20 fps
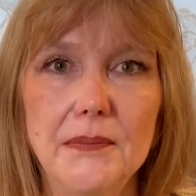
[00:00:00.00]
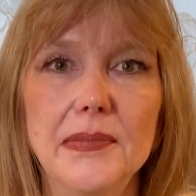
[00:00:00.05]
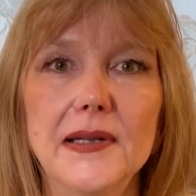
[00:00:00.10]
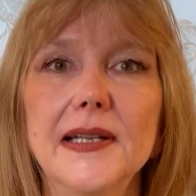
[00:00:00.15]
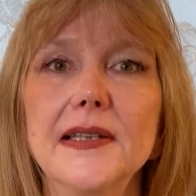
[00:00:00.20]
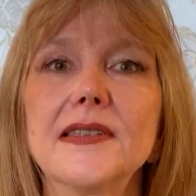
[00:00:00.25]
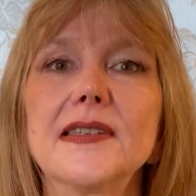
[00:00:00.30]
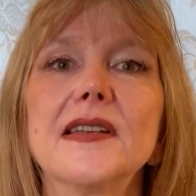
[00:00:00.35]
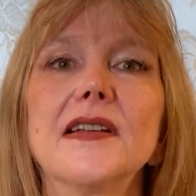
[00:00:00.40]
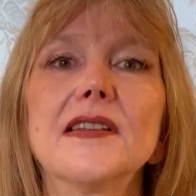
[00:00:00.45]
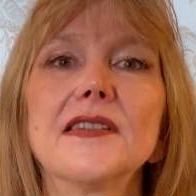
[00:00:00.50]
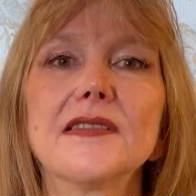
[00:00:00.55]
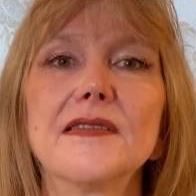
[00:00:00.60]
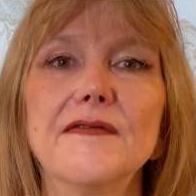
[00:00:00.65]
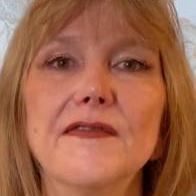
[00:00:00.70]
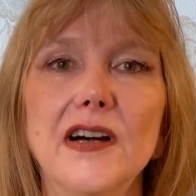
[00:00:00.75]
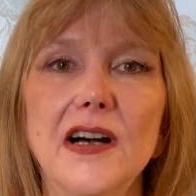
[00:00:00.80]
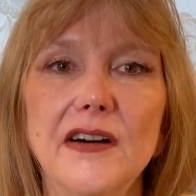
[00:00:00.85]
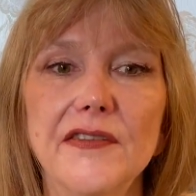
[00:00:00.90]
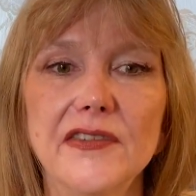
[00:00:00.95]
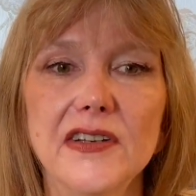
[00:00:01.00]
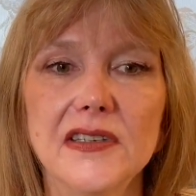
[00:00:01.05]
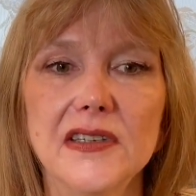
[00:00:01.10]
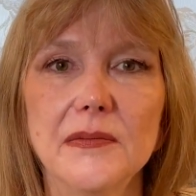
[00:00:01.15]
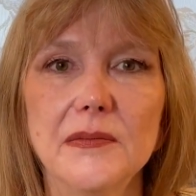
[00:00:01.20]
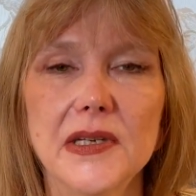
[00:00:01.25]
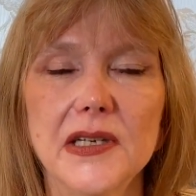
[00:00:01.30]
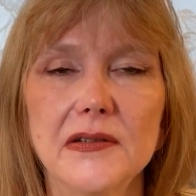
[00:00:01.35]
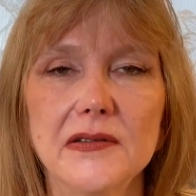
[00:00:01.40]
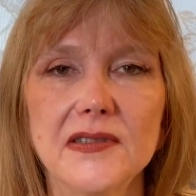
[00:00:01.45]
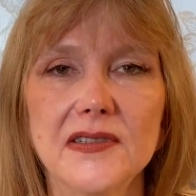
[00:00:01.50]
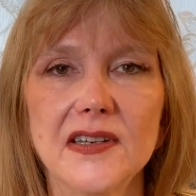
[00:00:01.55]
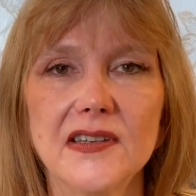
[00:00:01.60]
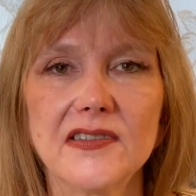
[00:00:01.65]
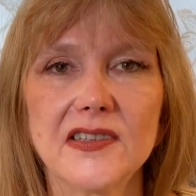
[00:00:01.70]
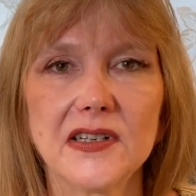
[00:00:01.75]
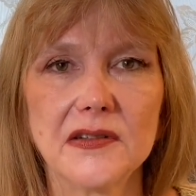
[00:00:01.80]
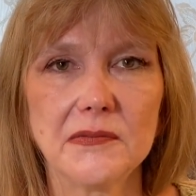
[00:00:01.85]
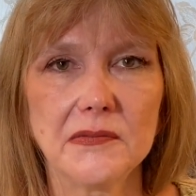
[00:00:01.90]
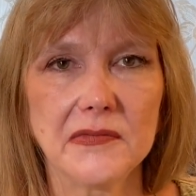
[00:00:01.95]
blood cells involved in the immune
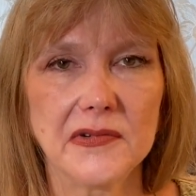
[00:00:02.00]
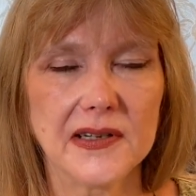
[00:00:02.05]
system.